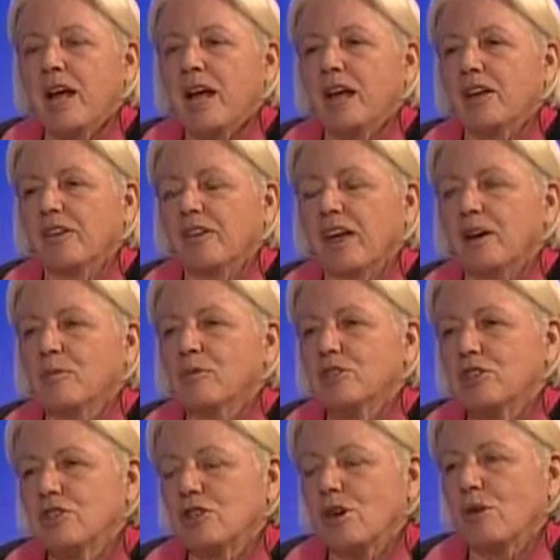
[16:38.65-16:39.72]
and then
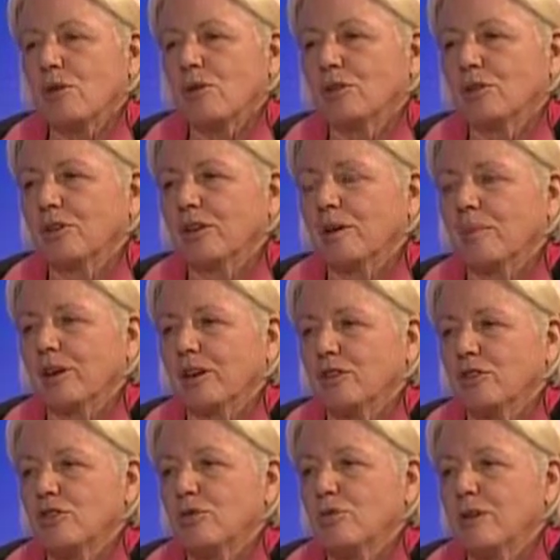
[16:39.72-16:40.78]
was told
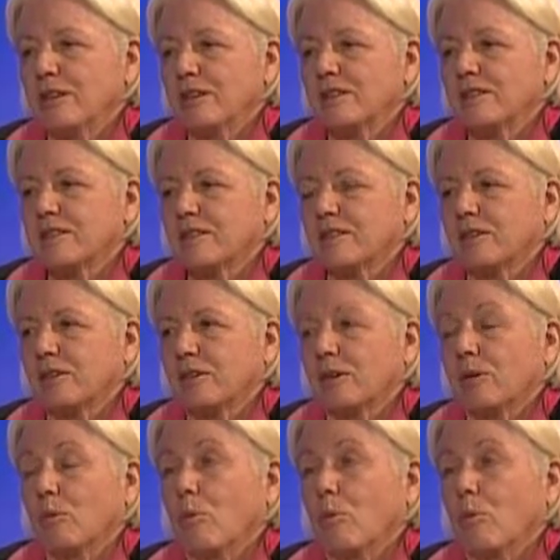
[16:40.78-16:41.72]
about two weeks or